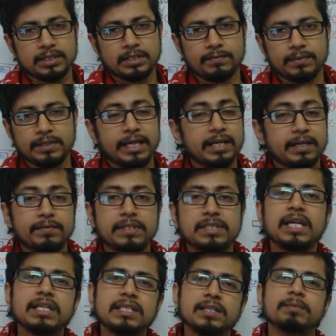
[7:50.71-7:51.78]
is negatively
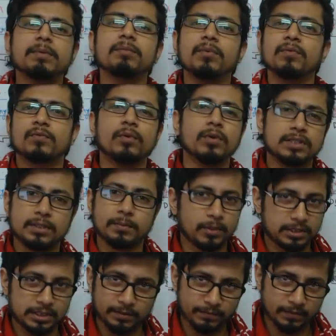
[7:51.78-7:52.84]
charged, it will move towards the
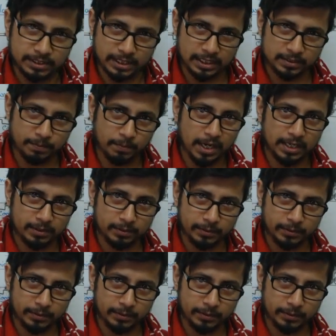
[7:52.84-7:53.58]
positively charged part.